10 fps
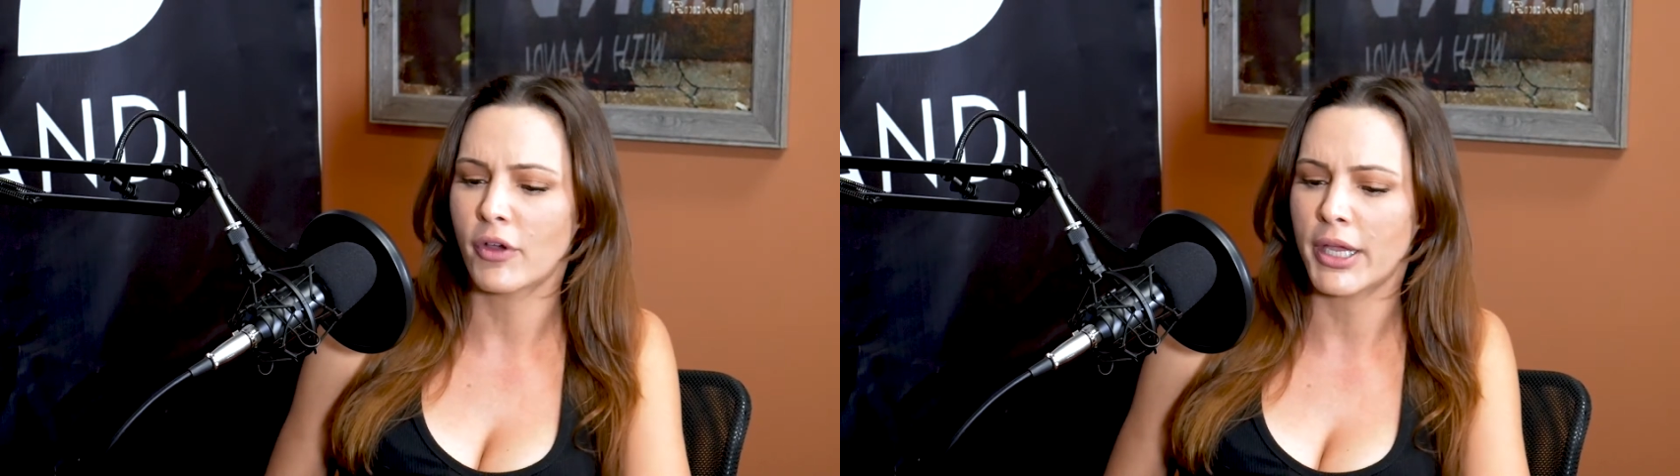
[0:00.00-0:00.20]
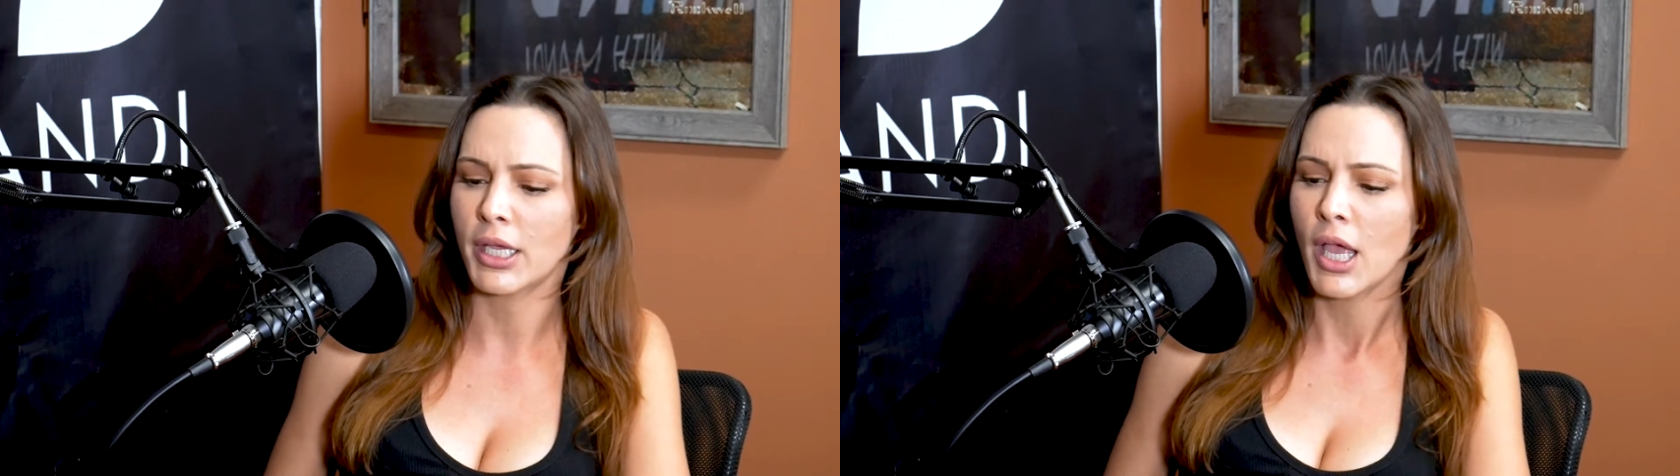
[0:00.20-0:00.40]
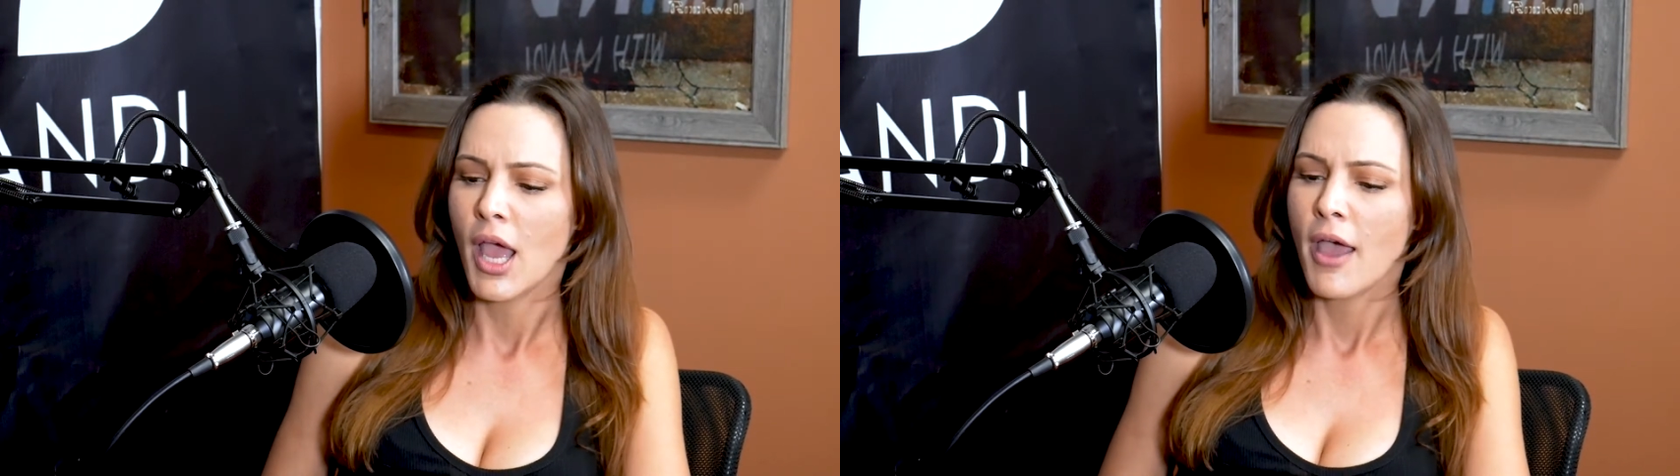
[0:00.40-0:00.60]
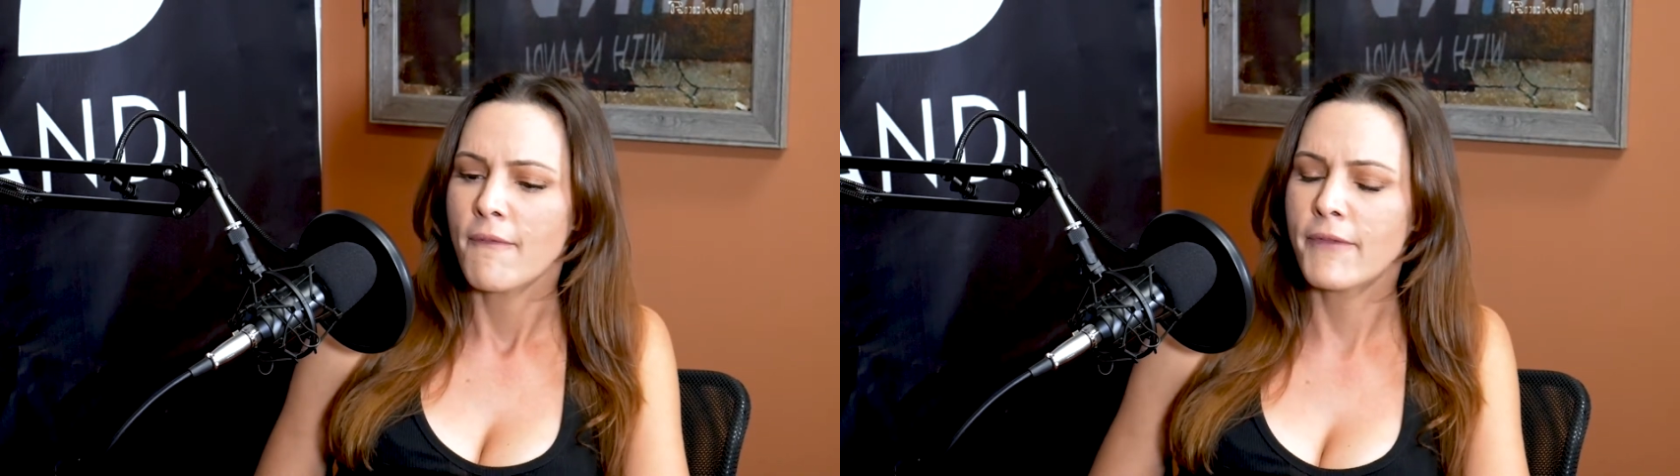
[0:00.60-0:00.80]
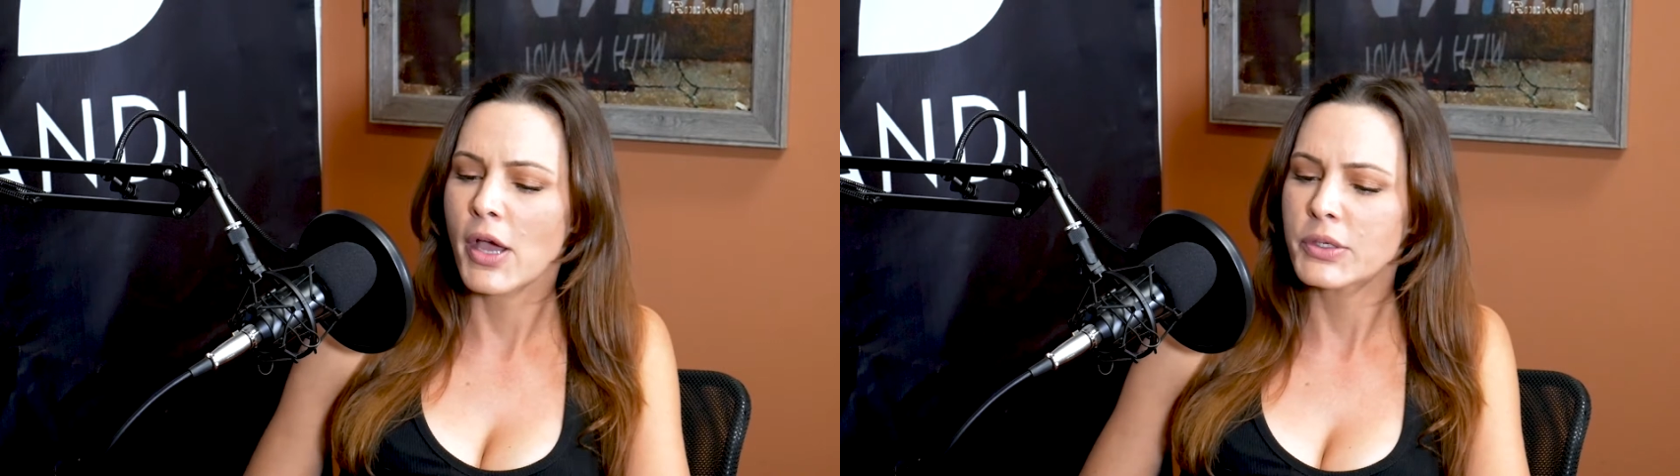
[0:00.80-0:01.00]
I
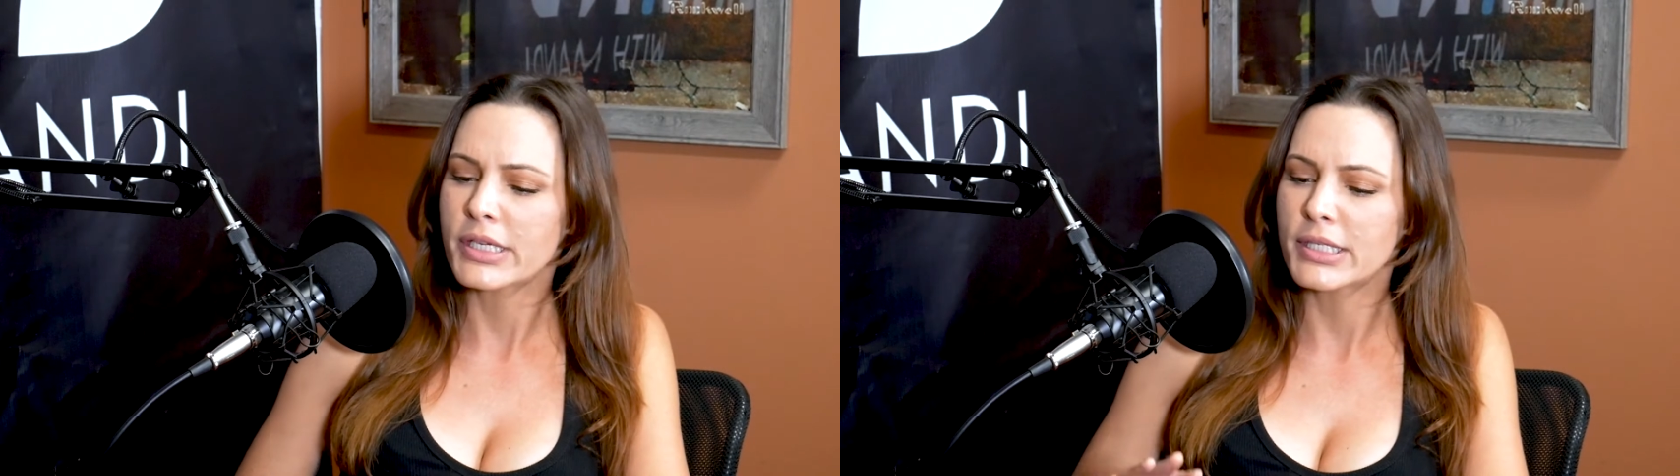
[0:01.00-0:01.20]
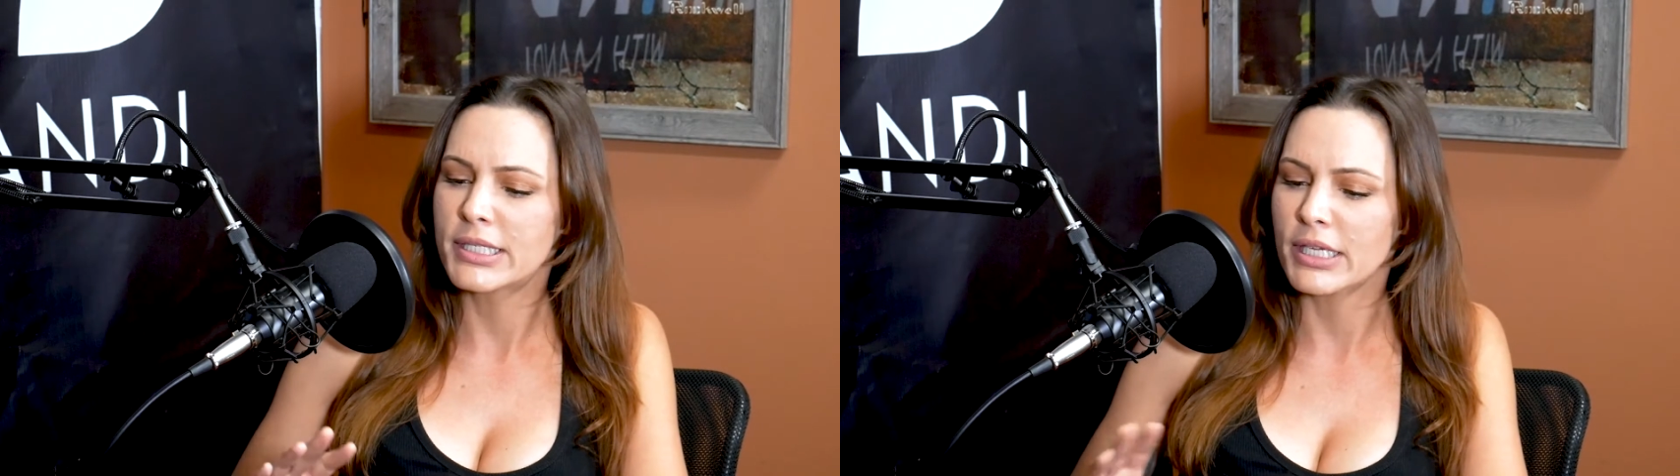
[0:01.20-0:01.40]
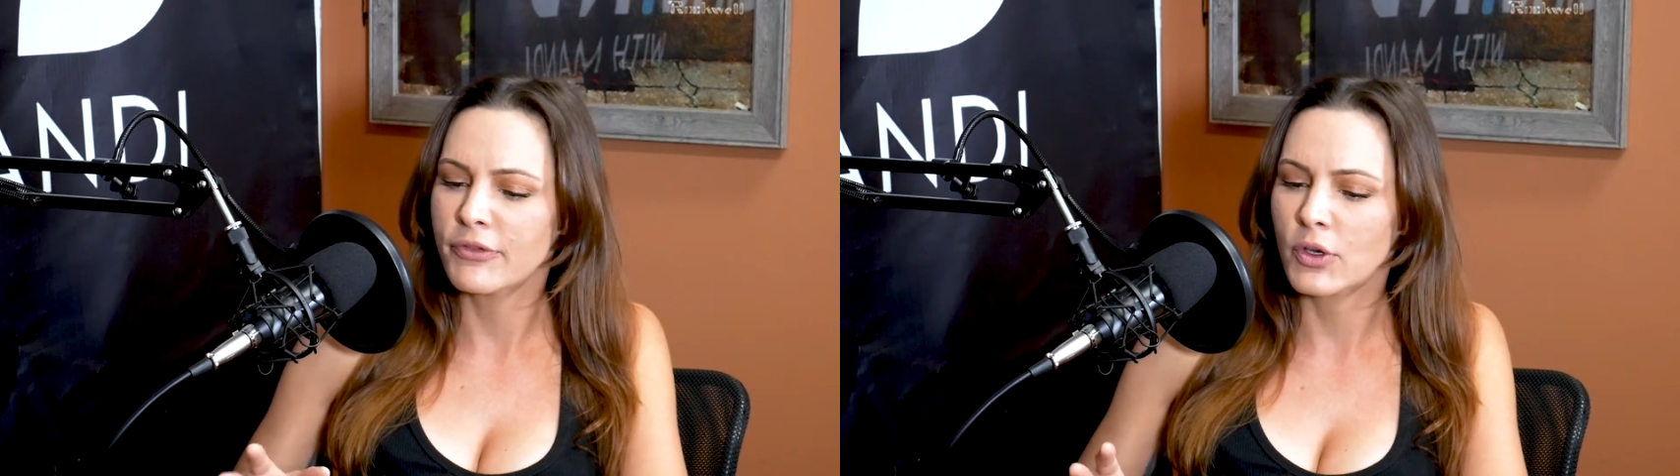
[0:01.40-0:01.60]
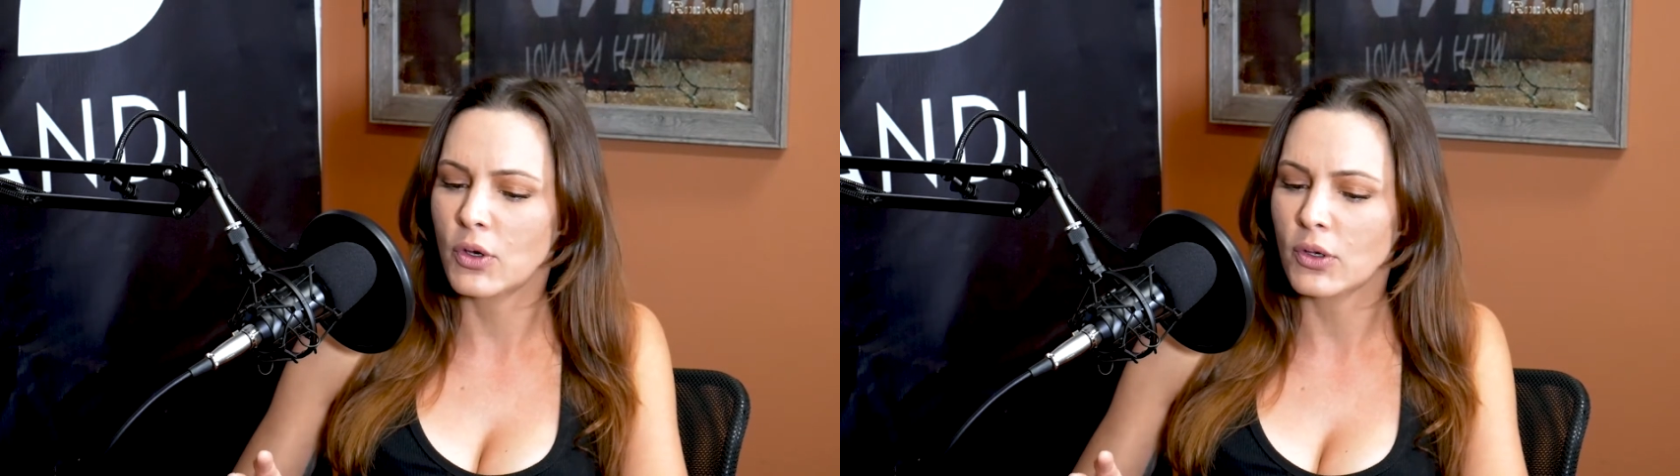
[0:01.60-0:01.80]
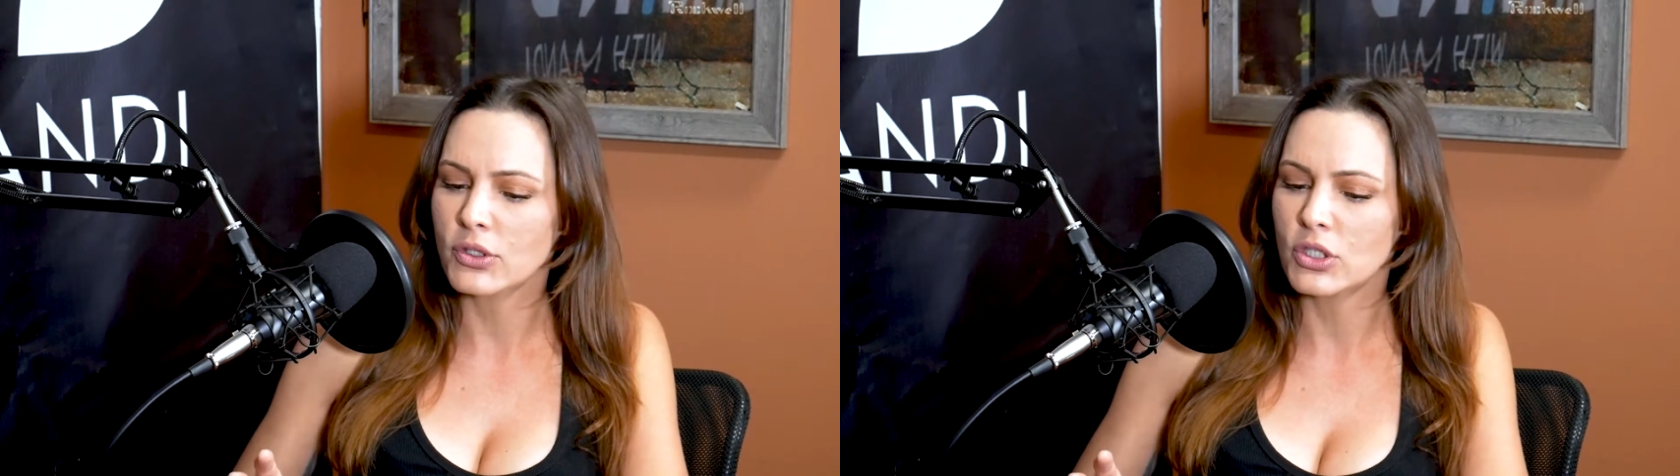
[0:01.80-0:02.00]
found it difficult